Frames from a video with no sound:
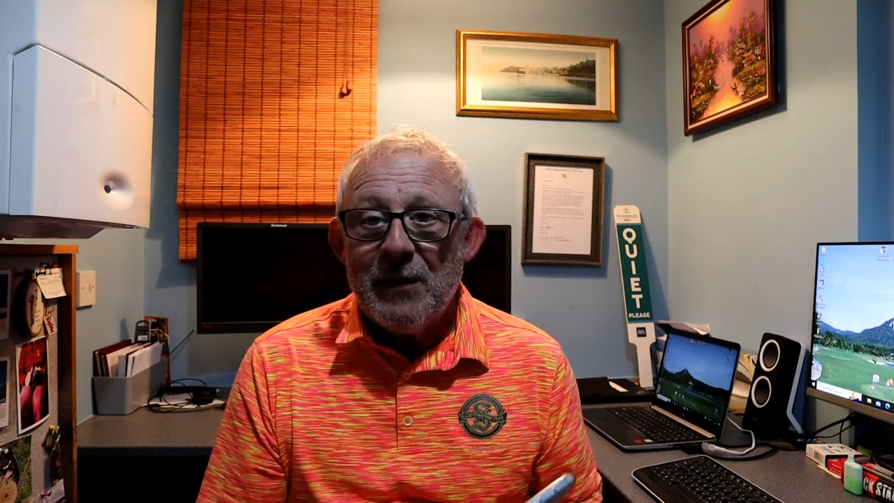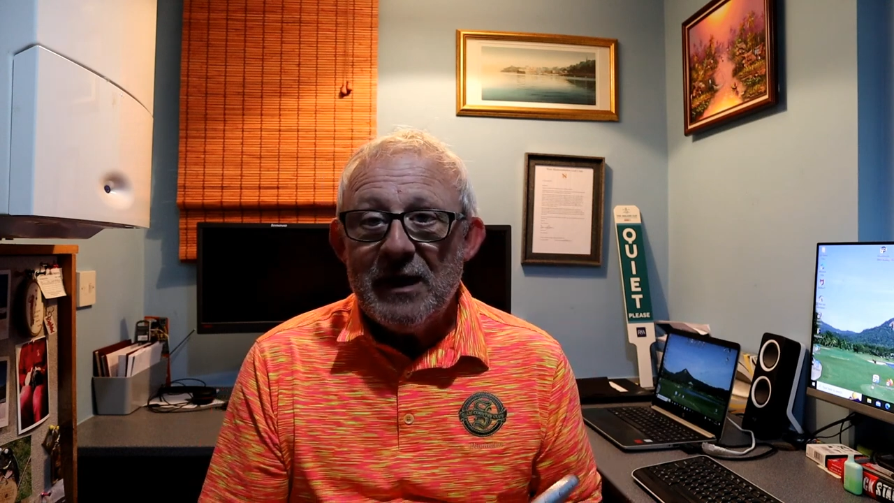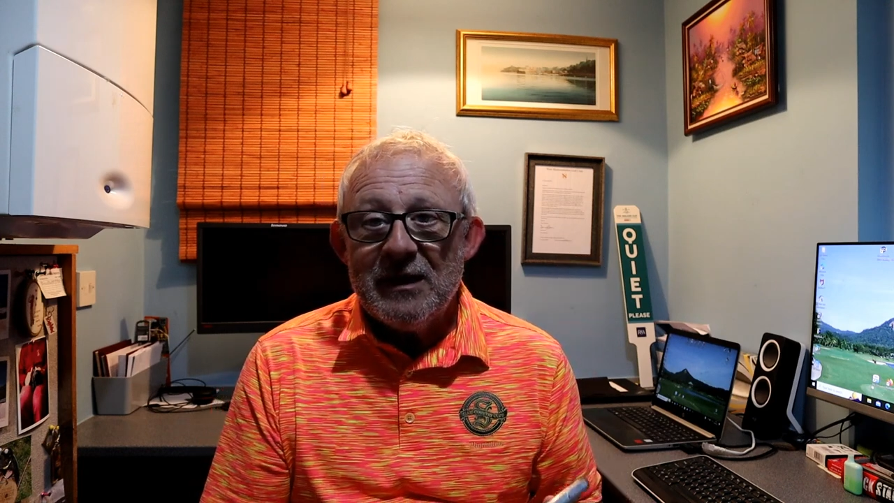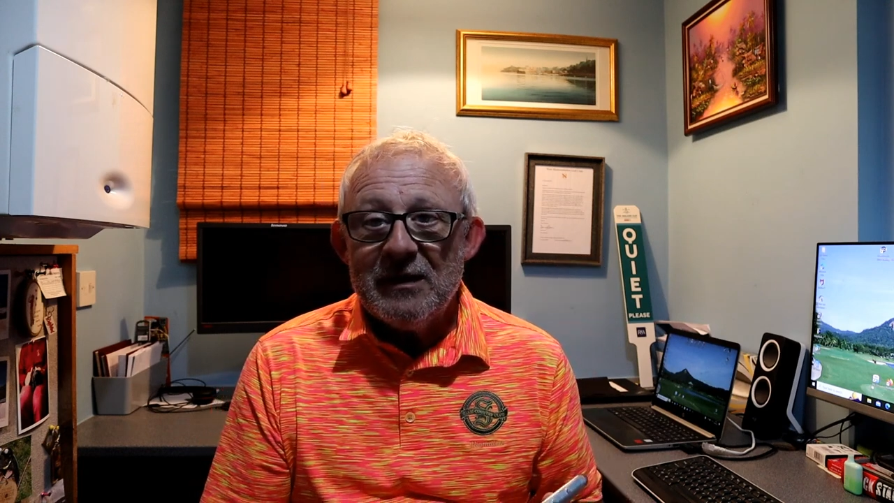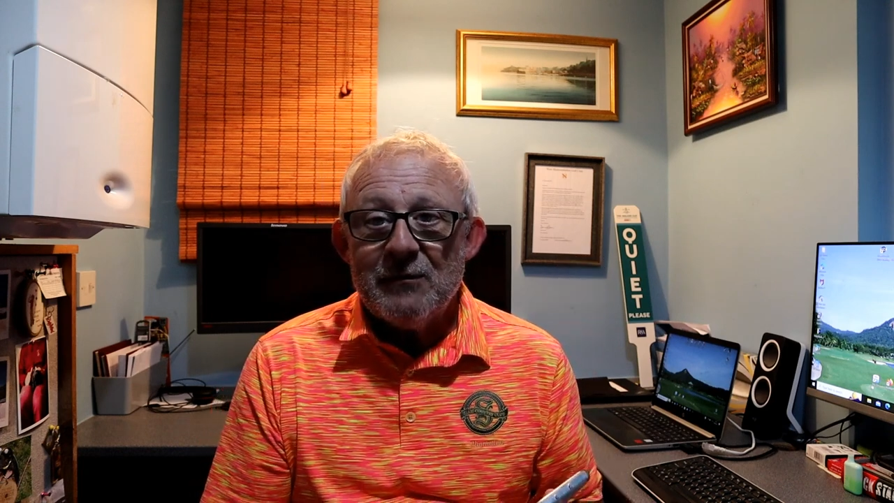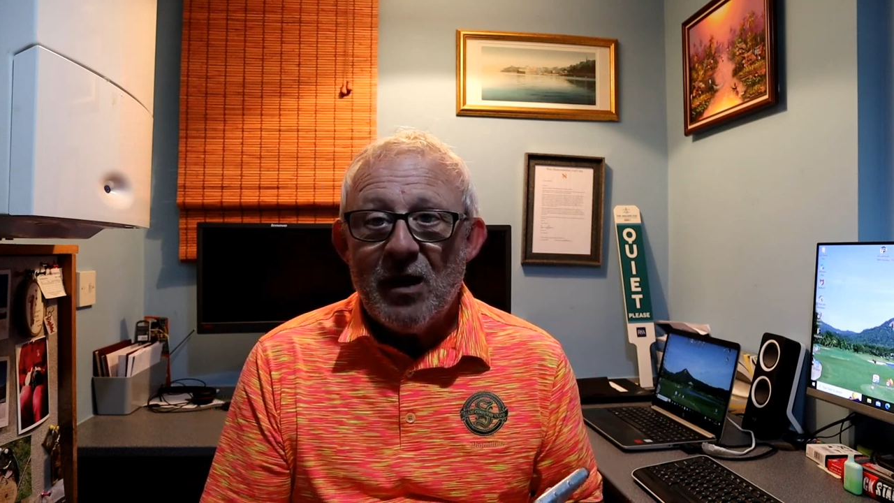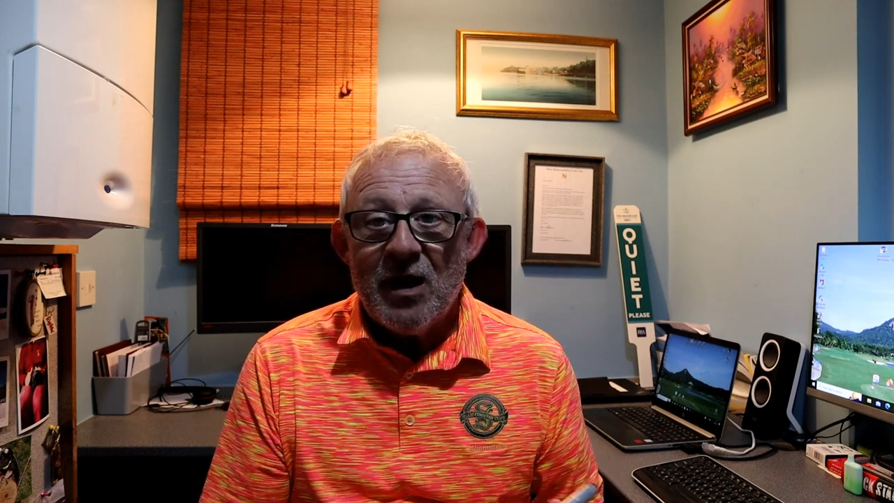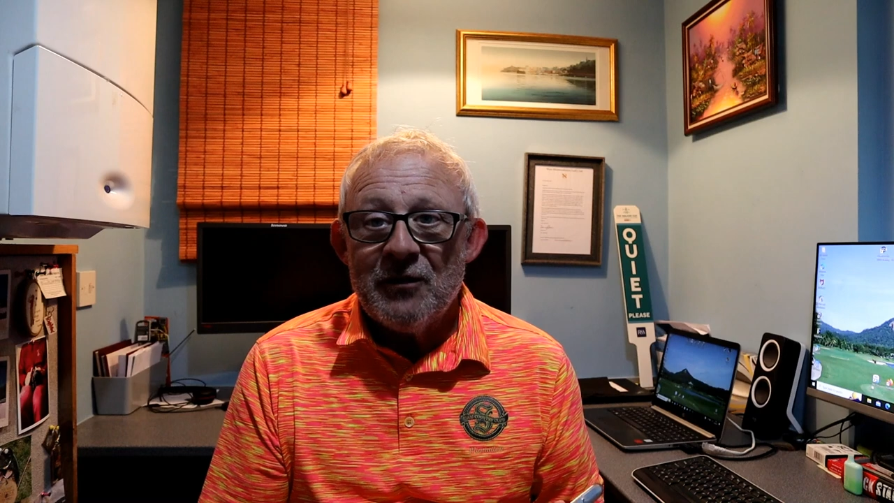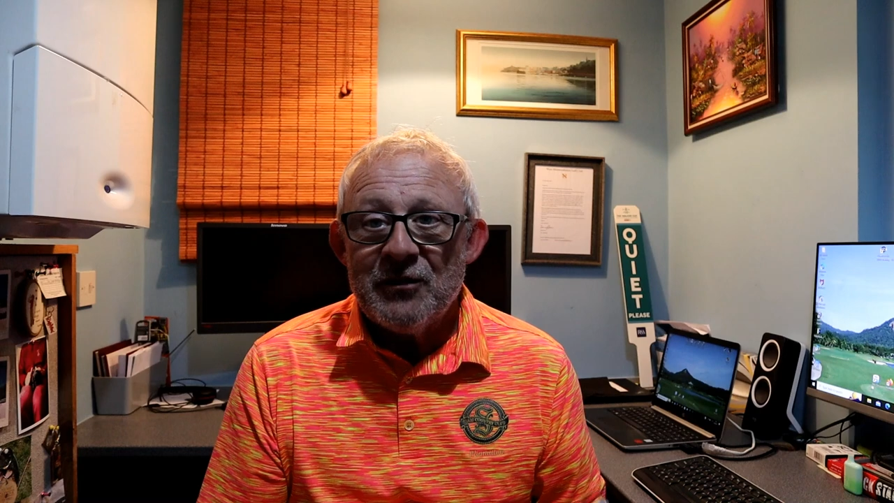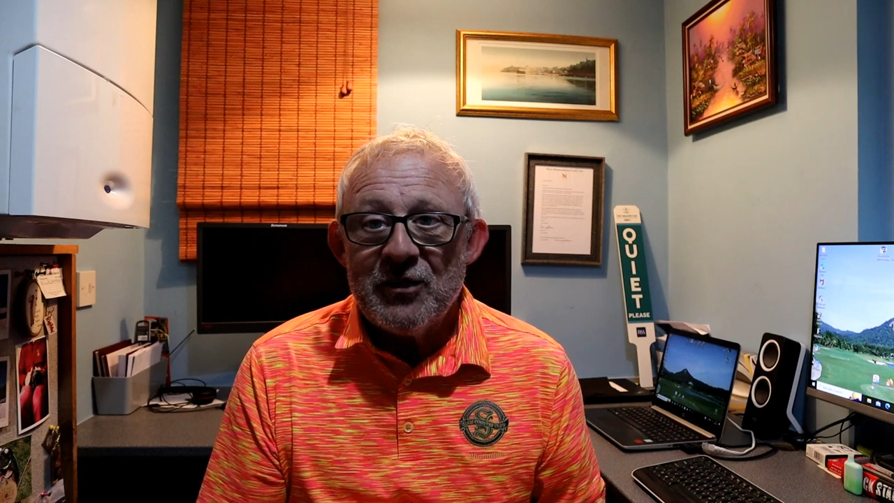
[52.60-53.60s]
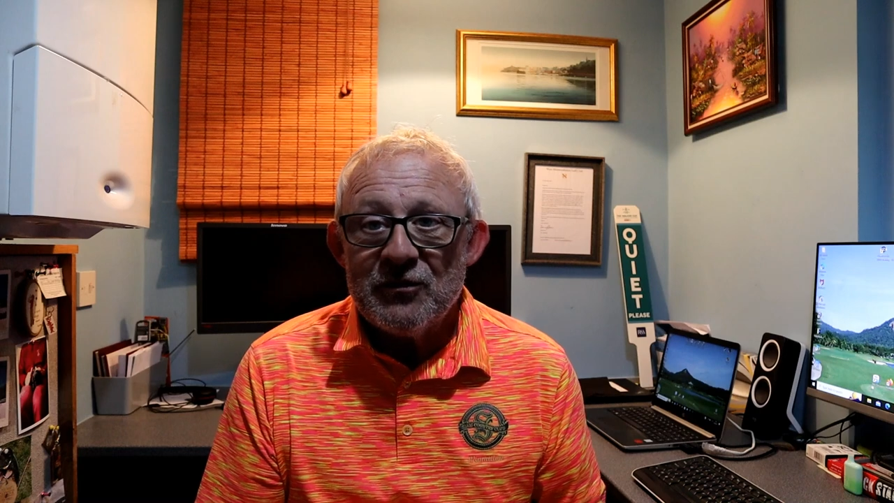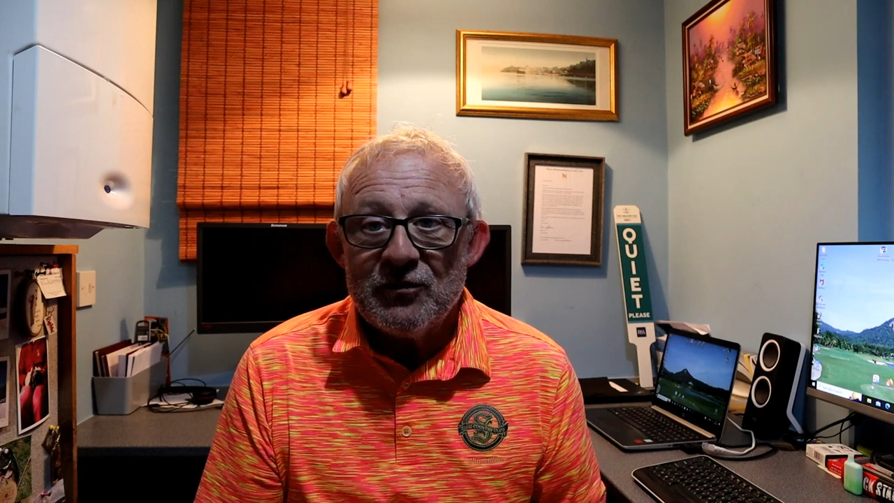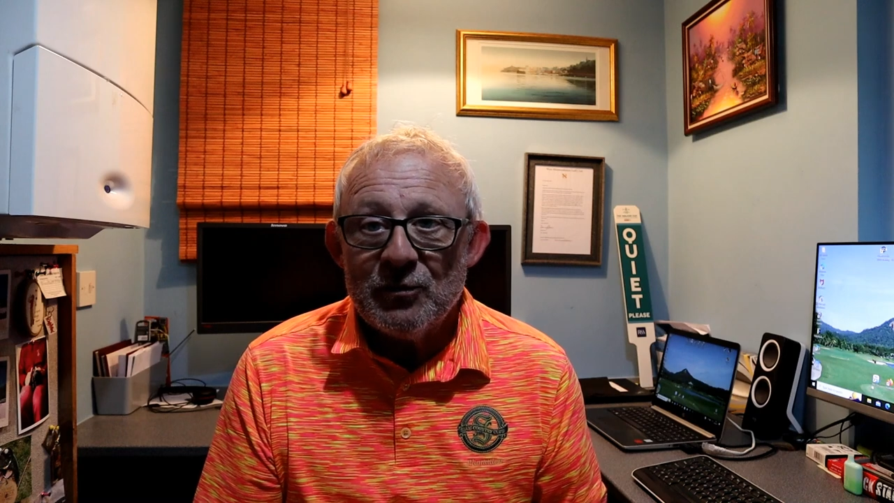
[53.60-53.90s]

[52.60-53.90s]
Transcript: making half a dozen